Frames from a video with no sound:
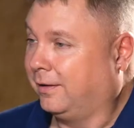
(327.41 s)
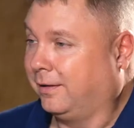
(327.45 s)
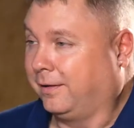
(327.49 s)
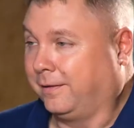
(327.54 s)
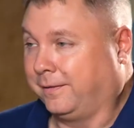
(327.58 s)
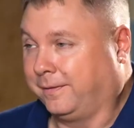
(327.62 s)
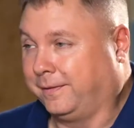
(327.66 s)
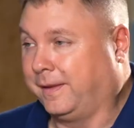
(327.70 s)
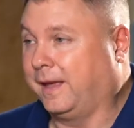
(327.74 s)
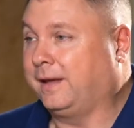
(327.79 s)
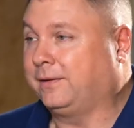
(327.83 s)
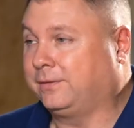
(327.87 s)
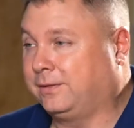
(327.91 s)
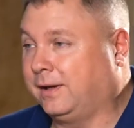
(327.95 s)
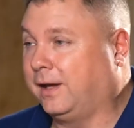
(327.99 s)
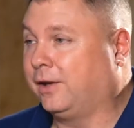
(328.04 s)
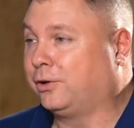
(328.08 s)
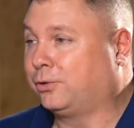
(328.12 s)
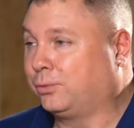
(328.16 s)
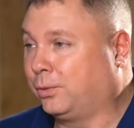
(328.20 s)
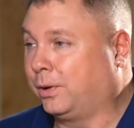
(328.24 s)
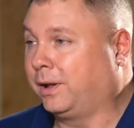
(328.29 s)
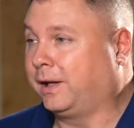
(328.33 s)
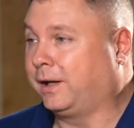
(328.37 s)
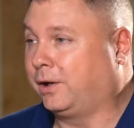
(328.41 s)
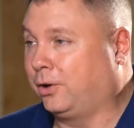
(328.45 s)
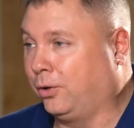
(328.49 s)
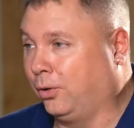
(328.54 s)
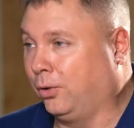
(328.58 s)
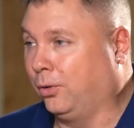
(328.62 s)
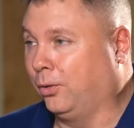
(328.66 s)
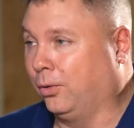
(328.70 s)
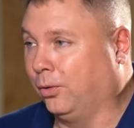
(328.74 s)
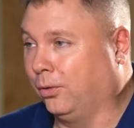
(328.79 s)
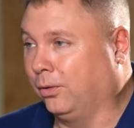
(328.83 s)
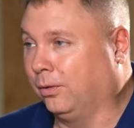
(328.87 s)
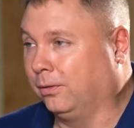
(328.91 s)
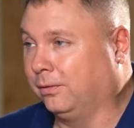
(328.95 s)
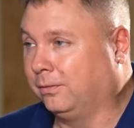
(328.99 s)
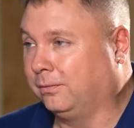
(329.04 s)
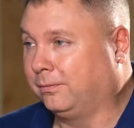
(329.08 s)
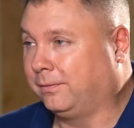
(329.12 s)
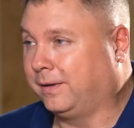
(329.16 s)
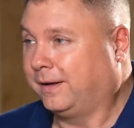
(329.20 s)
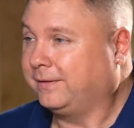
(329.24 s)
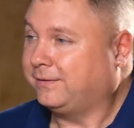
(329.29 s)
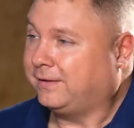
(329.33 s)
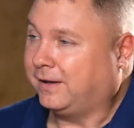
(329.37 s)
That sounds really cool.
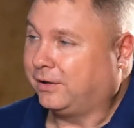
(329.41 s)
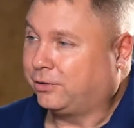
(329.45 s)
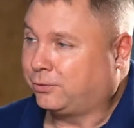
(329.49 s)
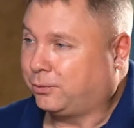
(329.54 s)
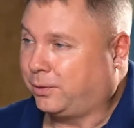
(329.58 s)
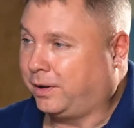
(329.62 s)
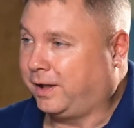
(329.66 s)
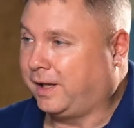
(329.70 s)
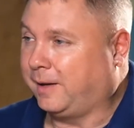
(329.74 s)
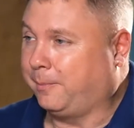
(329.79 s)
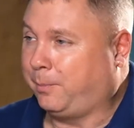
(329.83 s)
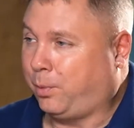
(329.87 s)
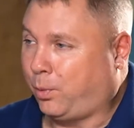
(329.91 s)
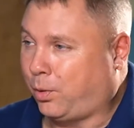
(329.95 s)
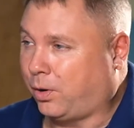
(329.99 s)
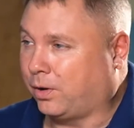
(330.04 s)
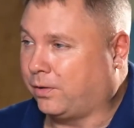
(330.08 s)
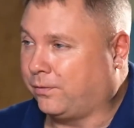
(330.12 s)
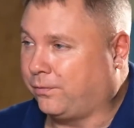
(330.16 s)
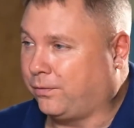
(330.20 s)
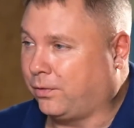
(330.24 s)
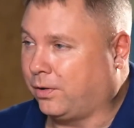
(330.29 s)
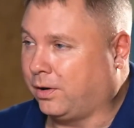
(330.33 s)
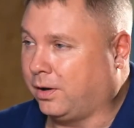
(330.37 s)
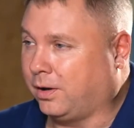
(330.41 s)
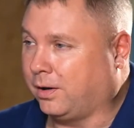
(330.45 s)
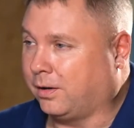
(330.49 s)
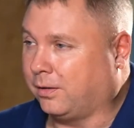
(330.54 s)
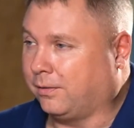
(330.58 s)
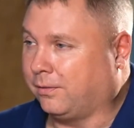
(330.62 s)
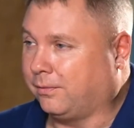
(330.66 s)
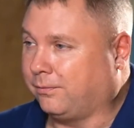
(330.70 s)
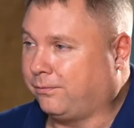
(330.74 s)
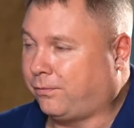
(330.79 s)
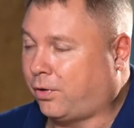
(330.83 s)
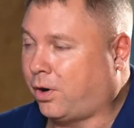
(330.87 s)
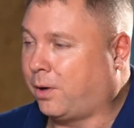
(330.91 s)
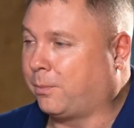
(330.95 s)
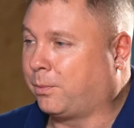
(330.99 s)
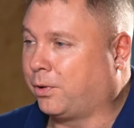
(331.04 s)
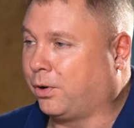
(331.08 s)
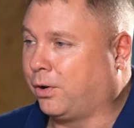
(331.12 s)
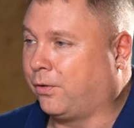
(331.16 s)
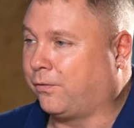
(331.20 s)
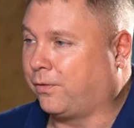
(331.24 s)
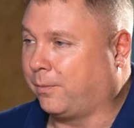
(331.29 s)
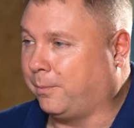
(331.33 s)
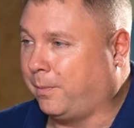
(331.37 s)
That sounds really important for a farm
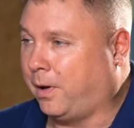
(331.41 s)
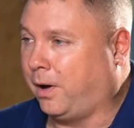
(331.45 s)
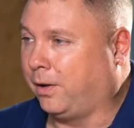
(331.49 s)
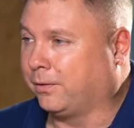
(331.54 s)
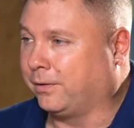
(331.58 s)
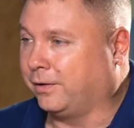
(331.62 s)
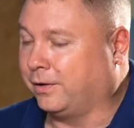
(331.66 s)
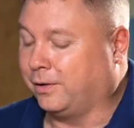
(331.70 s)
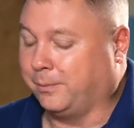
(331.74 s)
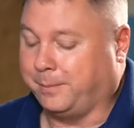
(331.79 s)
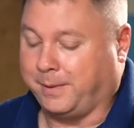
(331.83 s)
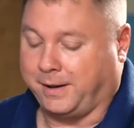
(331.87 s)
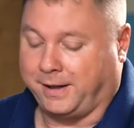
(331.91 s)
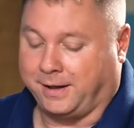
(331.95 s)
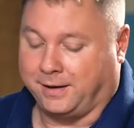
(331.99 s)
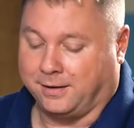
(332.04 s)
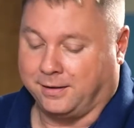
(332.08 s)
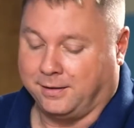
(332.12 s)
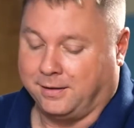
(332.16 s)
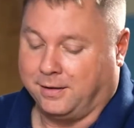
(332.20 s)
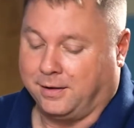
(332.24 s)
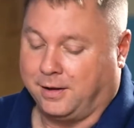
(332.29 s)
girl from Malden to be